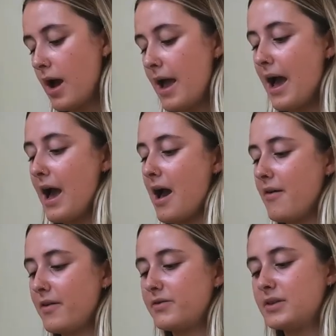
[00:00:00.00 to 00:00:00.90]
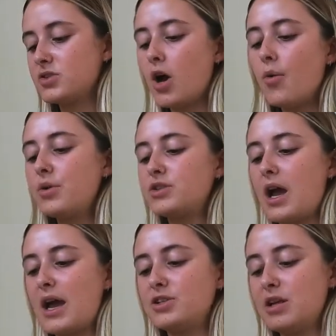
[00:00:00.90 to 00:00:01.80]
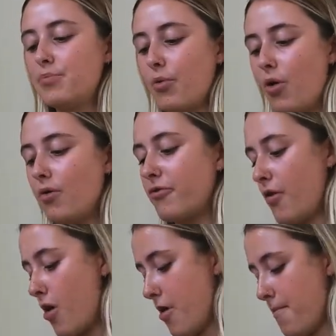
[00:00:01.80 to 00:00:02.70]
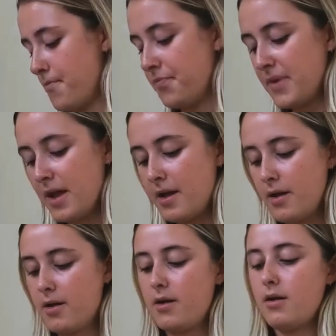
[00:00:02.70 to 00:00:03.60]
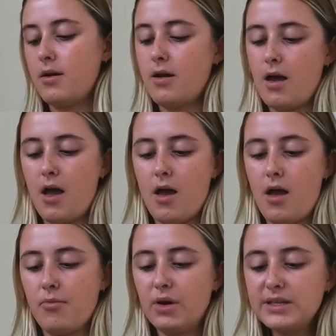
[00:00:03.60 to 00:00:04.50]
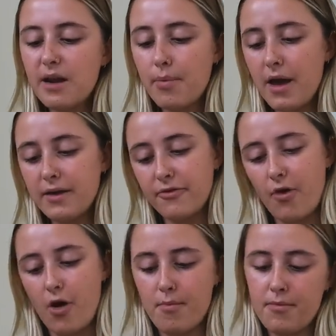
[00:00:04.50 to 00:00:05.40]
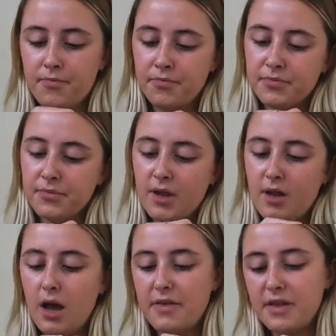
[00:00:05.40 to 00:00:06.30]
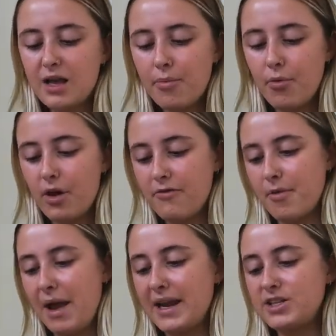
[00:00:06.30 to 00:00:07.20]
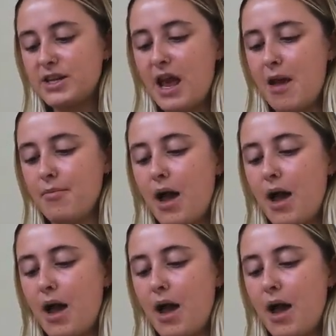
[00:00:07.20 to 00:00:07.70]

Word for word: I have this top which I actually bought from, where did I buy it from? I think I bought it from H&M.